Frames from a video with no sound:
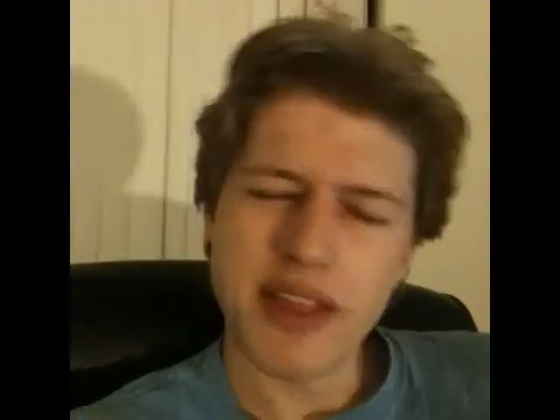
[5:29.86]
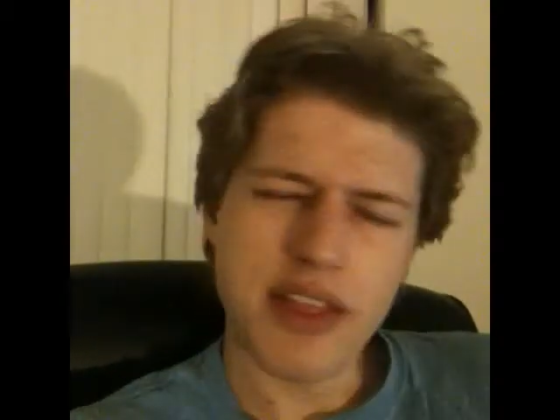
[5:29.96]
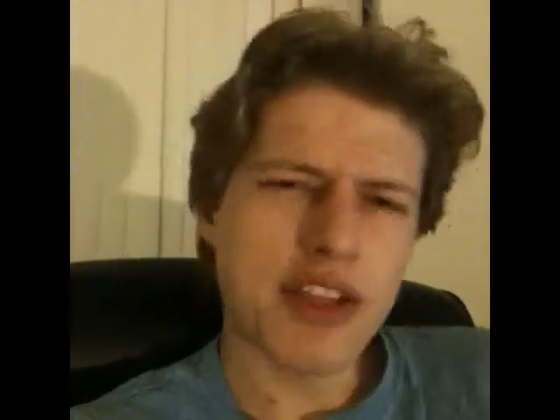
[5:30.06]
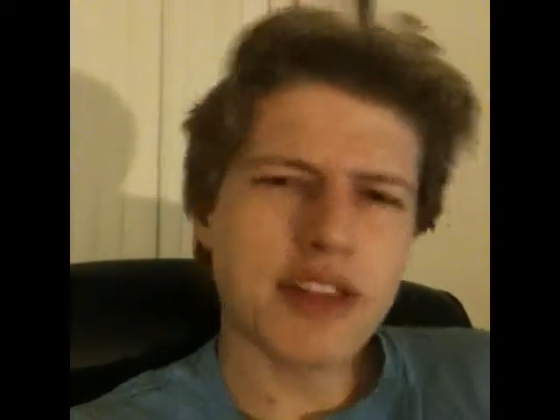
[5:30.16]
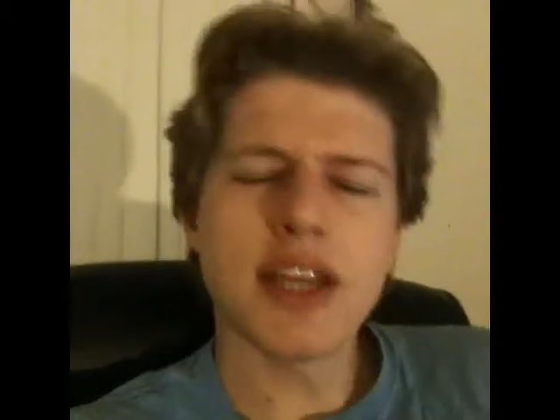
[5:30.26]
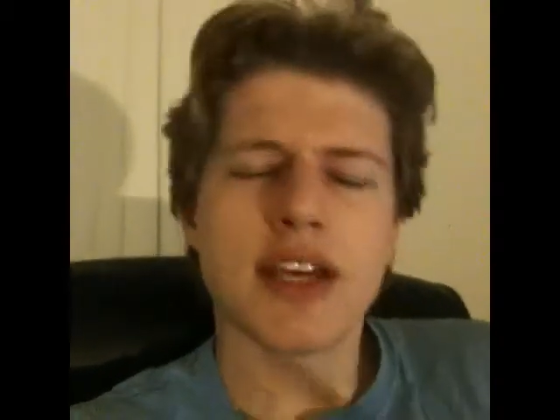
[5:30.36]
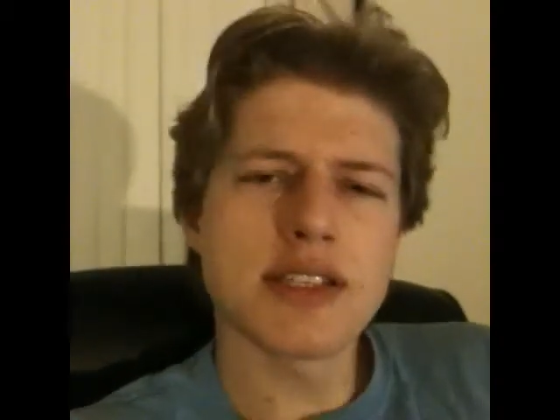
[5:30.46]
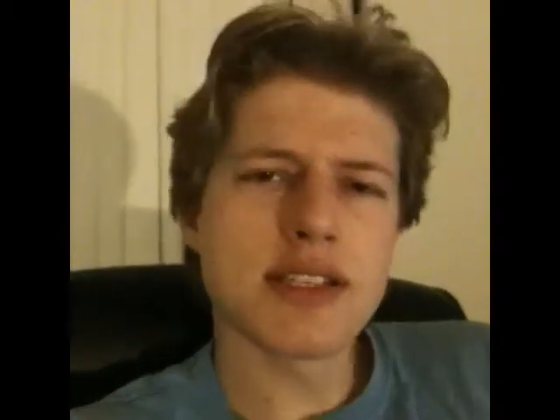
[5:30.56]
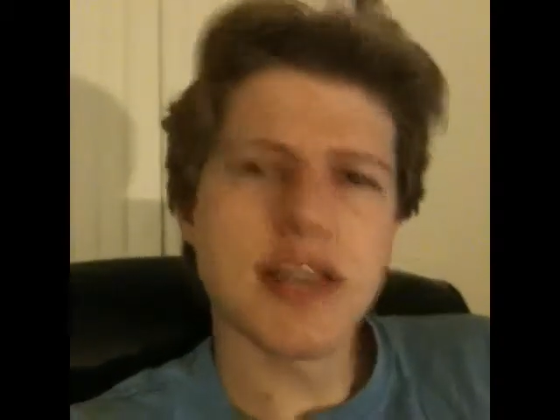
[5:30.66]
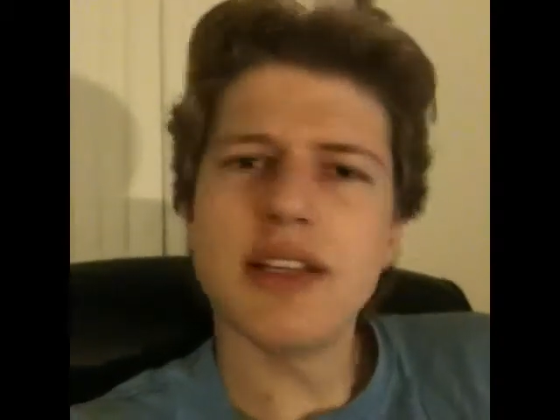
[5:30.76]
they think they
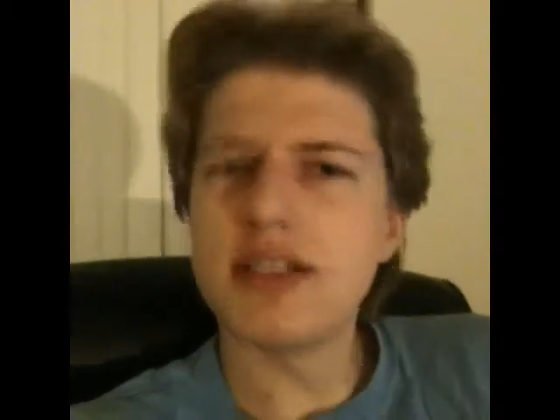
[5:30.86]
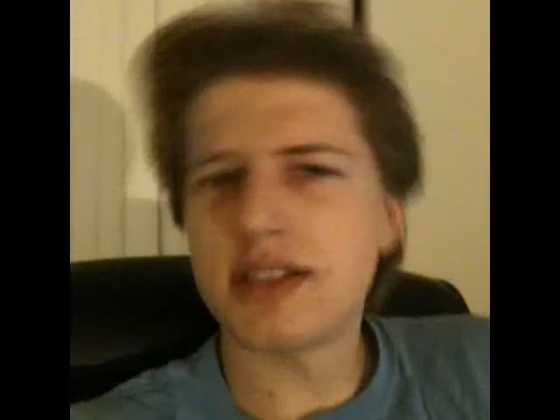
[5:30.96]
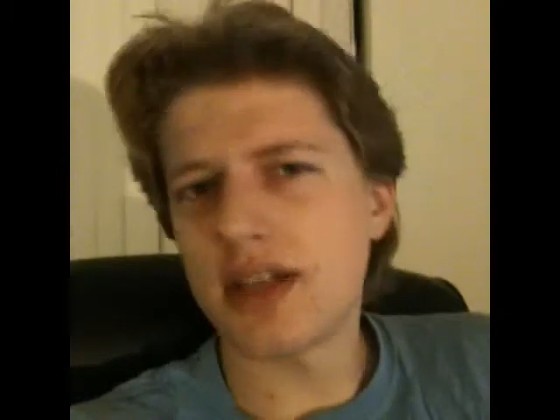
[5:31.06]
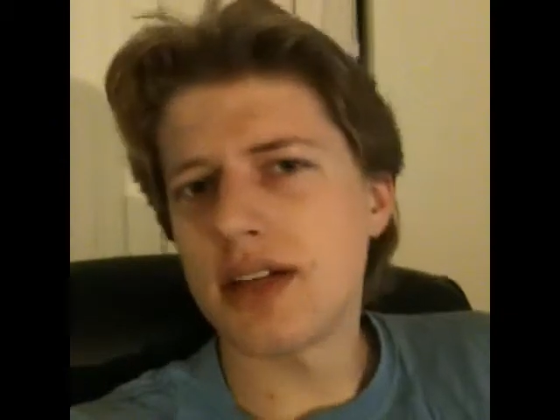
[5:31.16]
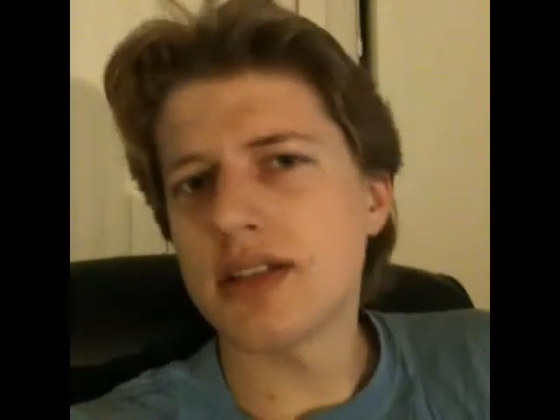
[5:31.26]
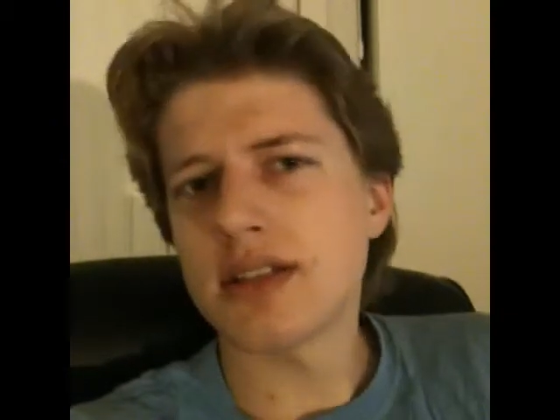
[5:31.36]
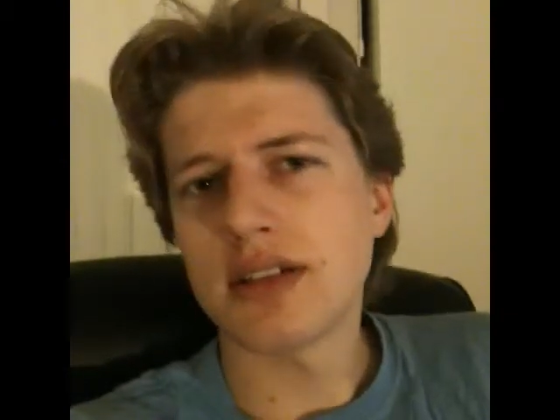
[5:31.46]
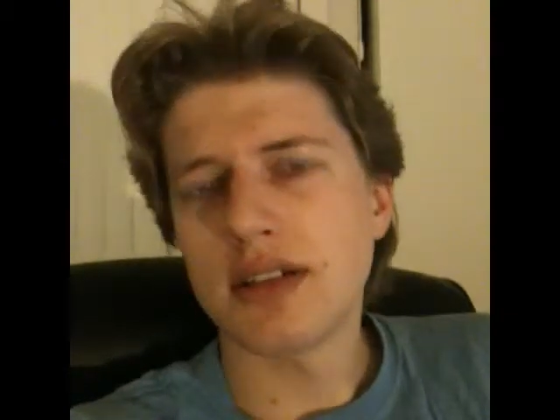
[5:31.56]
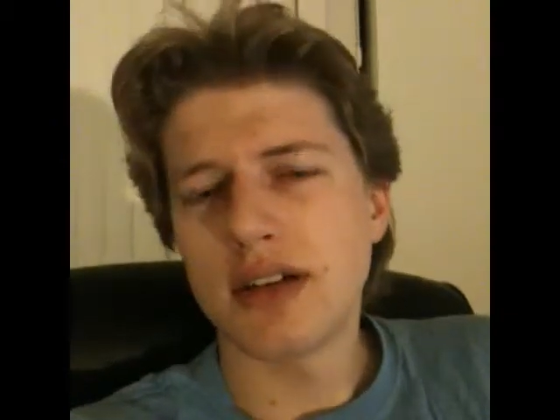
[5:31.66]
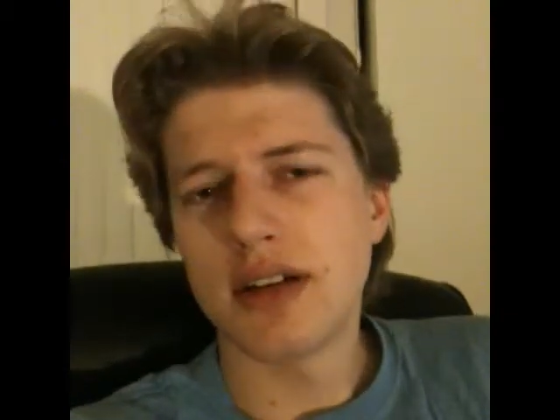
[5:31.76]
can say these things,
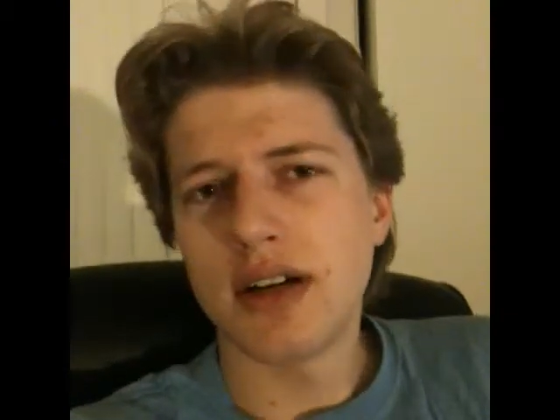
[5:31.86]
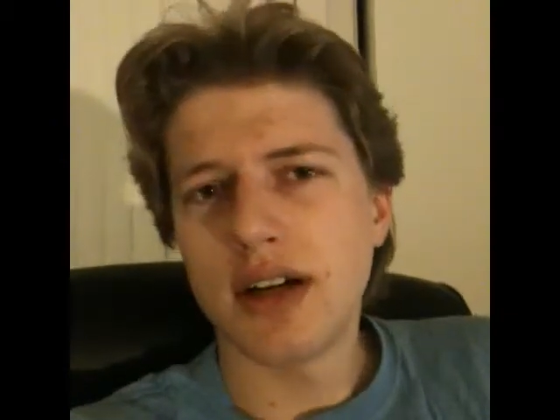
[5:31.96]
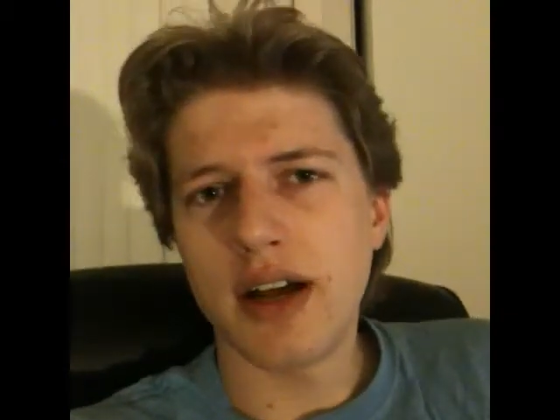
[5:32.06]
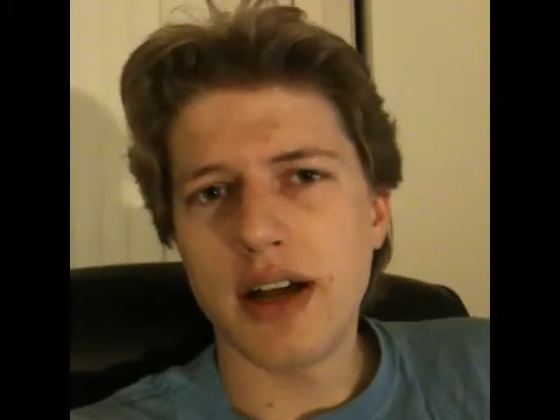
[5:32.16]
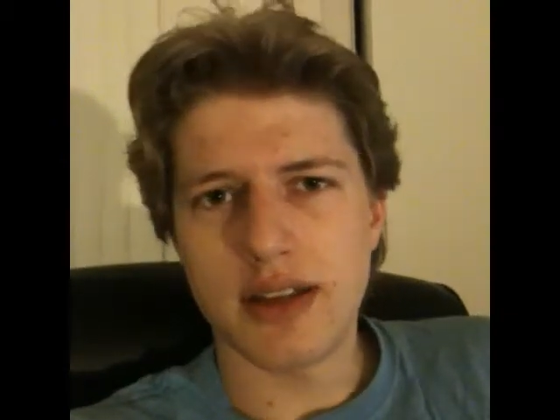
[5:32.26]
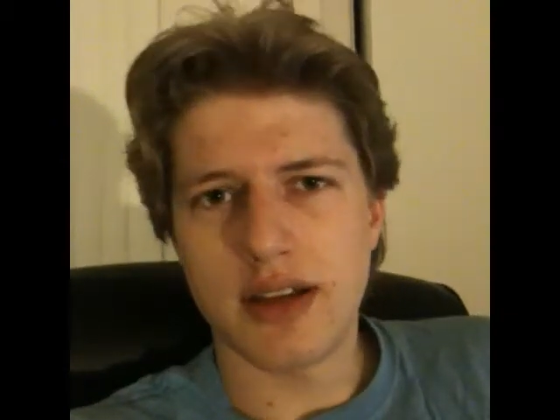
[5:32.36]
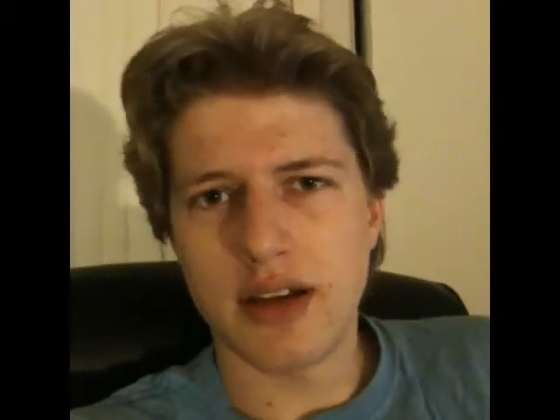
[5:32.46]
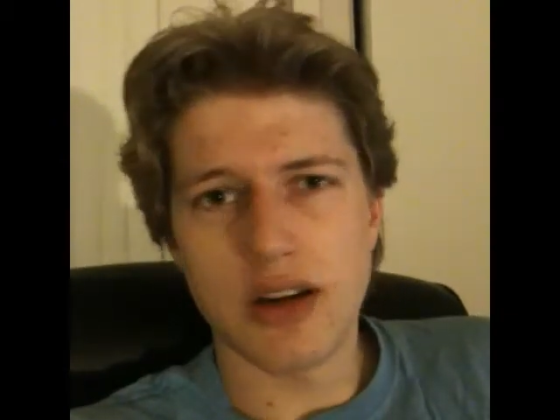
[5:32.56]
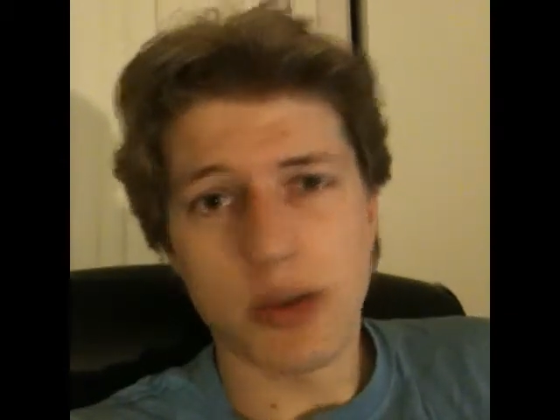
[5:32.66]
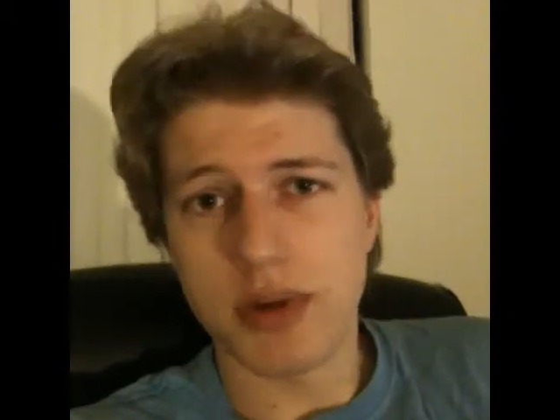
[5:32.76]
and
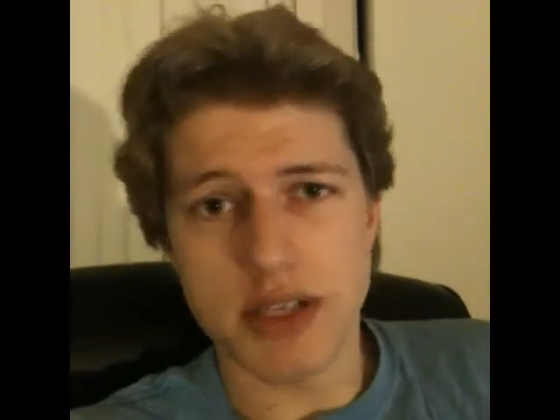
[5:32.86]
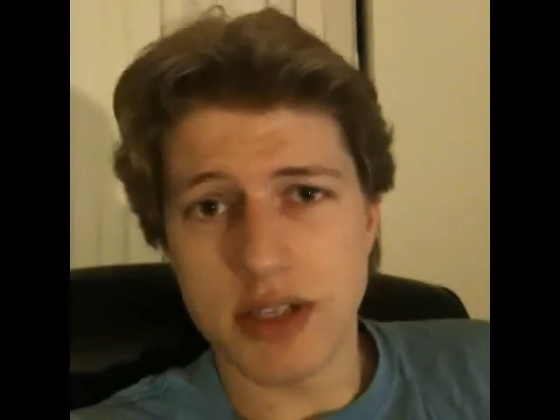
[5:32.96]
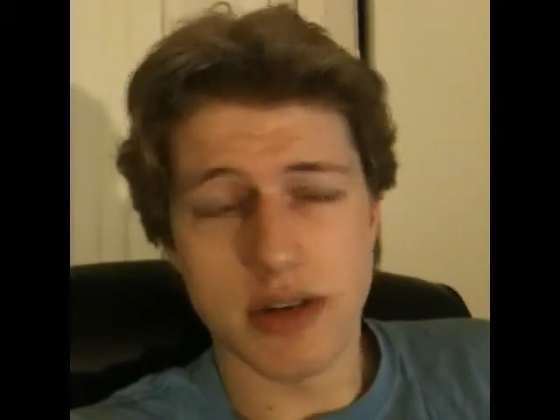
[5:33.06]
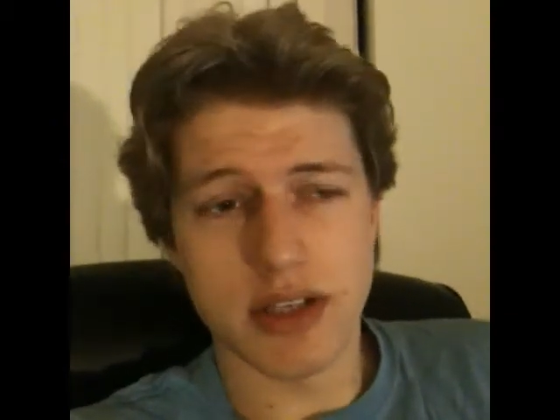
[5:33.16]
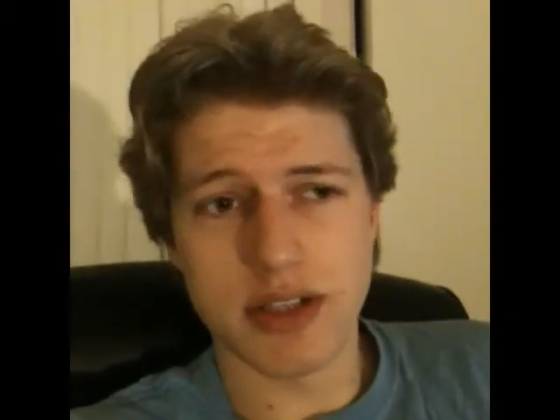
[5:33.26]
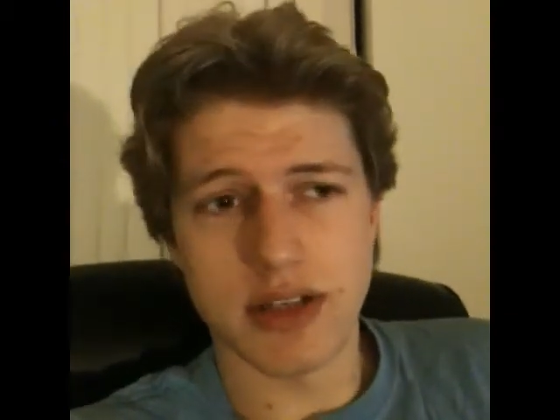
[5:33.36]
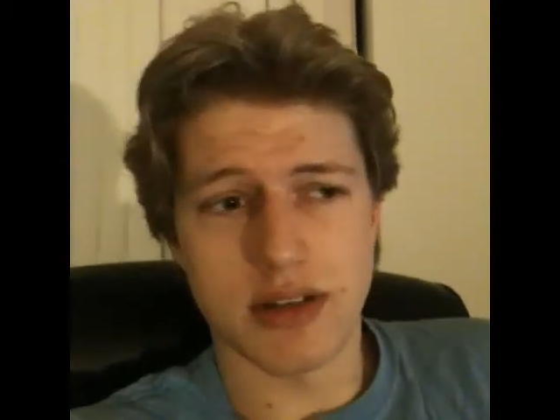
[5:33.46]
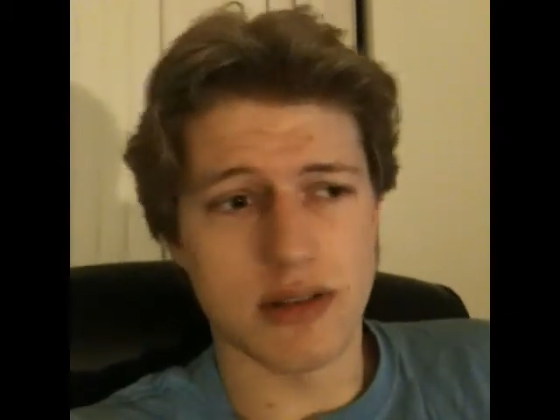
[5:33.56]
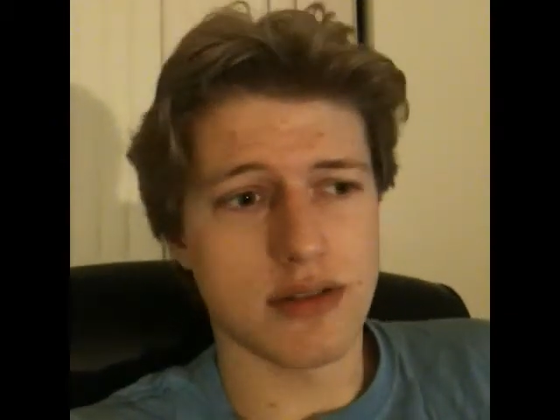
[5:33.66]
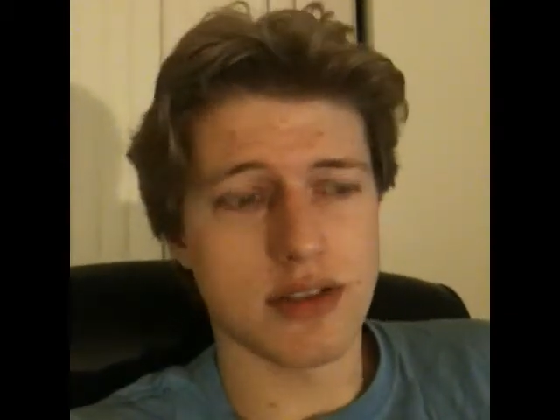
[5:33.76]
that nobody's going to